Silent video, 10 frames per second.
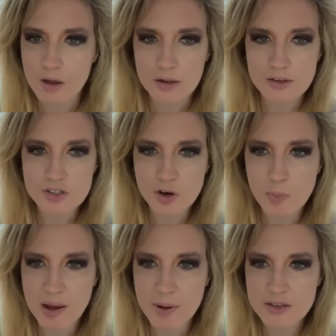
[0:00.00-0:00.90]
Let's see here.
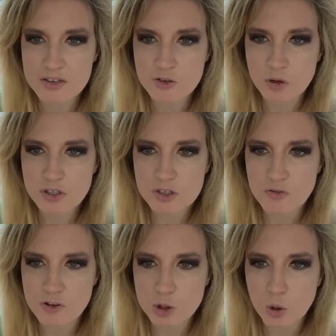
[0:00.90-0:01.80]
Babette says, What does the
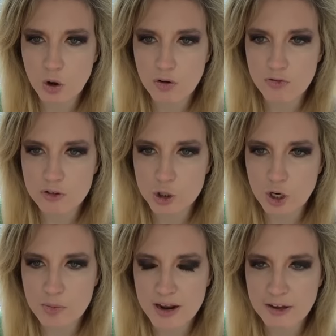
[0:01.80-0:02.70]
future hold for
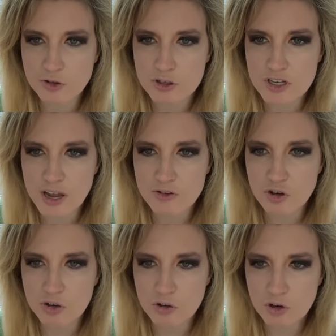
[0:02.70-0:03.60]
German actress
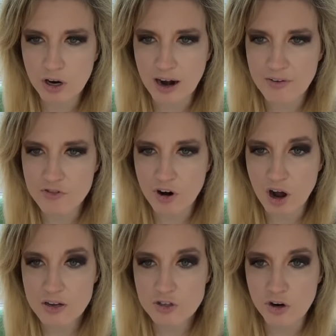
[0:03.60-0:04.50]
Sandra Hüller after an
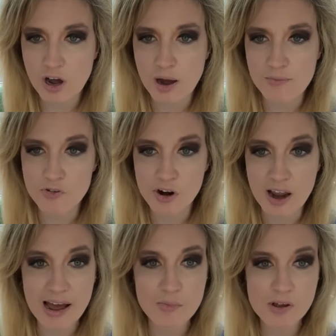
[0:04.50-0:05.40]
Oscar nom for
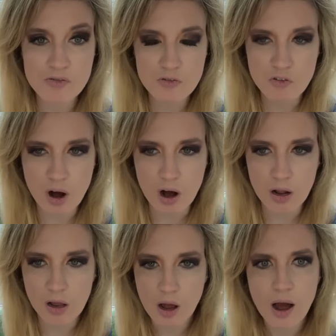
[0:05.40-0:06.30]
Anatomy of a
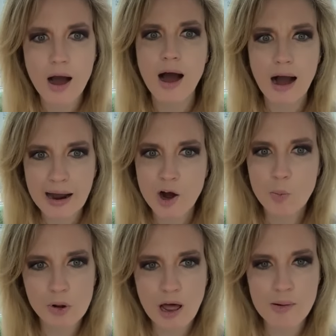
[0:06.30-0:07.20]
Fall? I
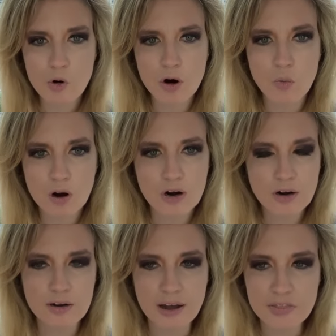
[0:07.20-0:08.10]
hope a lot more
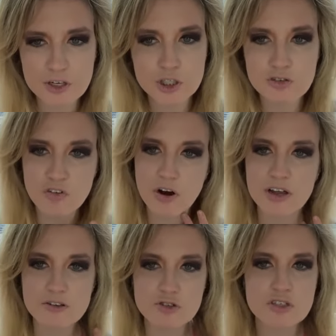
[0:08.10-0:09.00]
work. I think she's a very
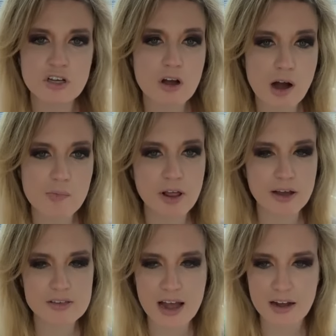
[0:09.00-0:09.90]
interesting,
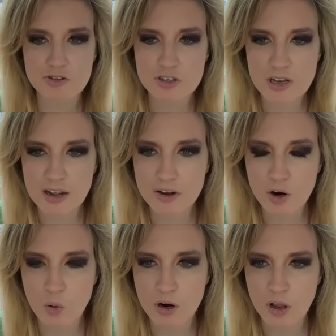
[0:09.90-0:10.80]
complex actress. I like
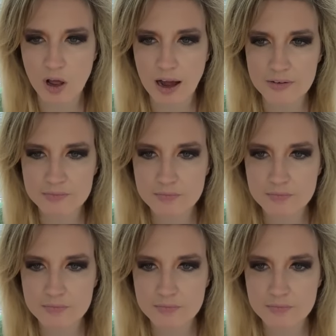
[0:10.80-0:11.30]
her work a lot.